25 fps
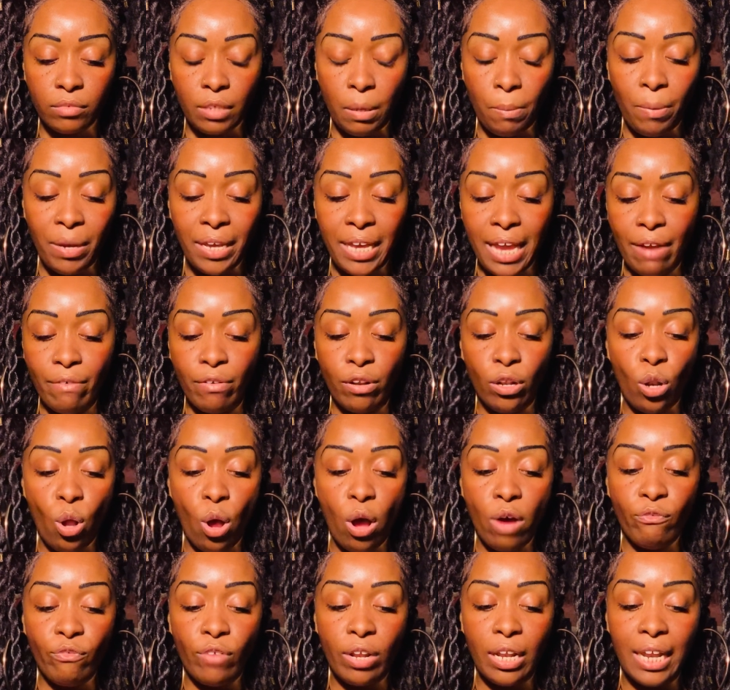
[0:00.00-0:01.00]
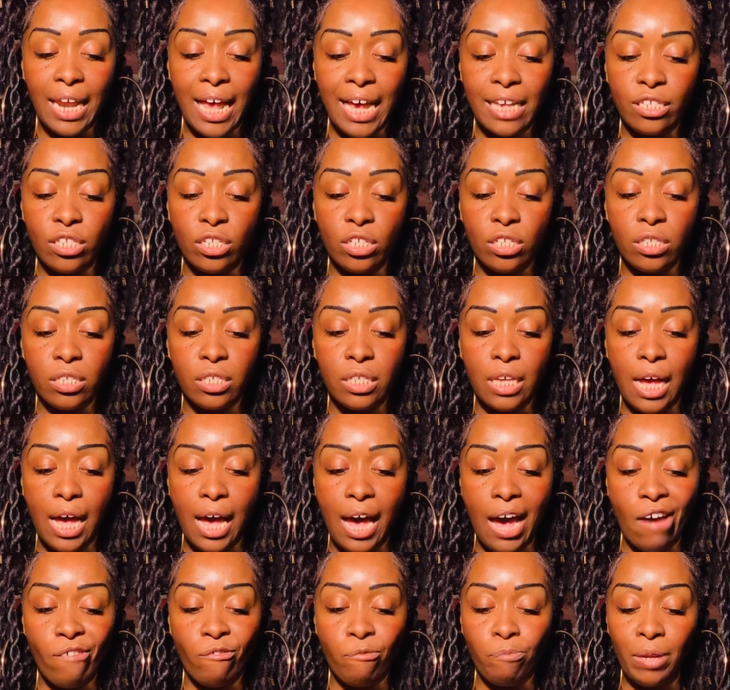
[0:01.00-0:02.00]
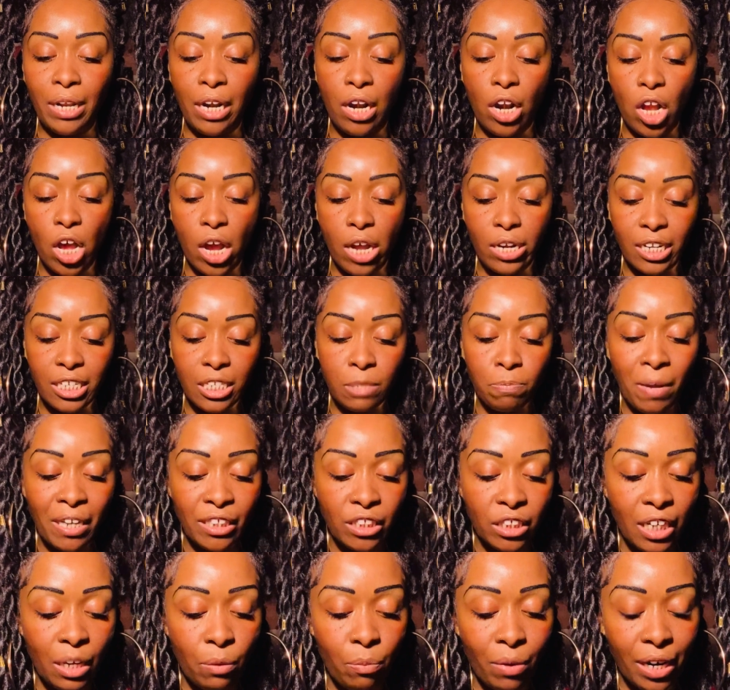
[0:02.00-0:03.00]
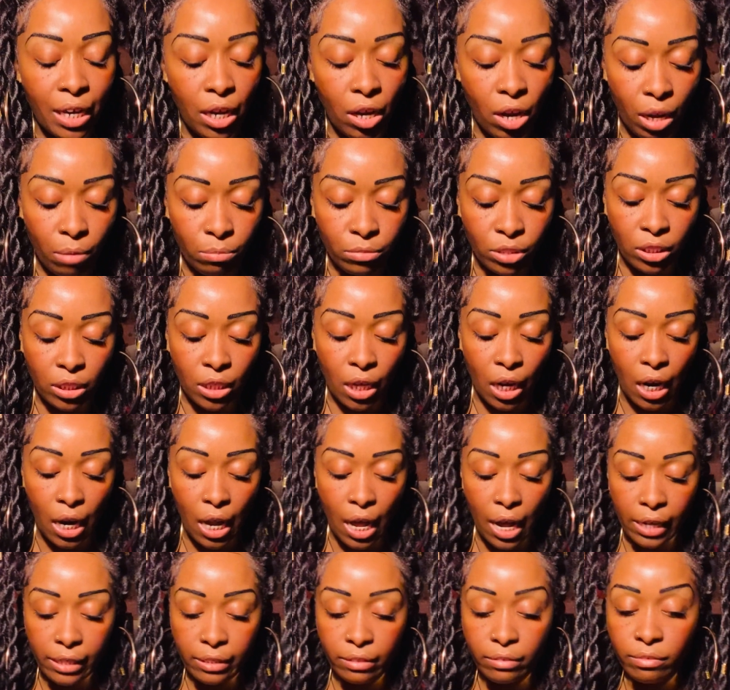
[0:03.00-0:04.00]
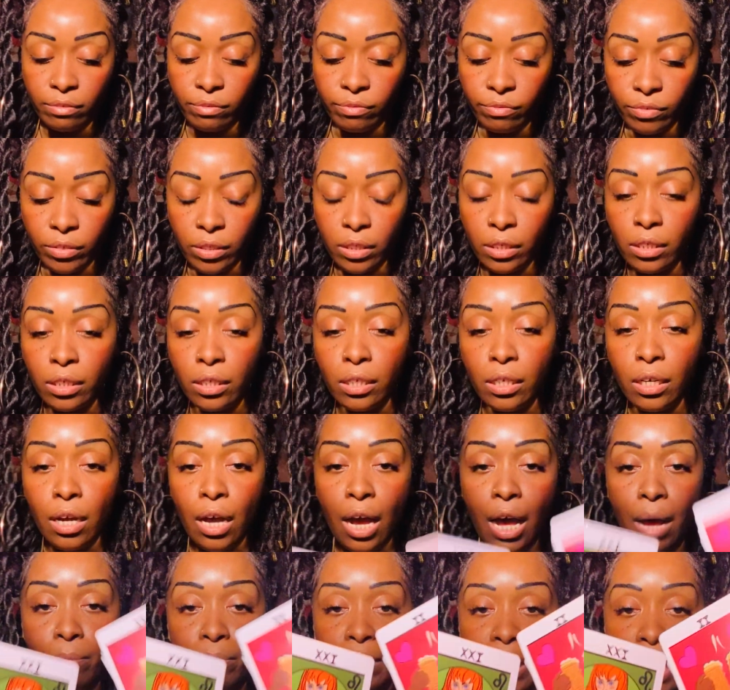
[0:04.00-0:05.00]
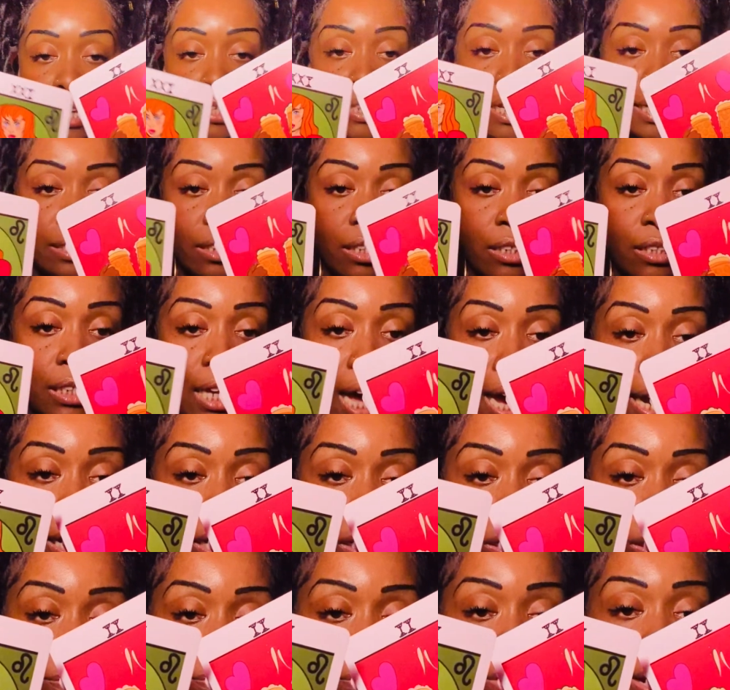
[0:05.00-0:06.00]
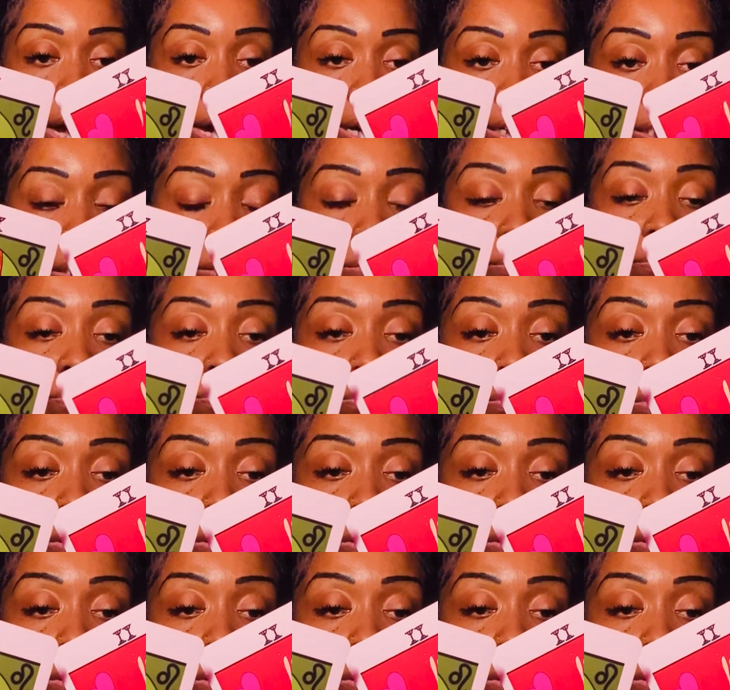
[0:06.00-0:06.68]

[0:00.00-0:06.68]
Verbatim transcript: But yeah, a lot of lessons have been learned, especially when it comes to love. I'm getting like the cycle of love.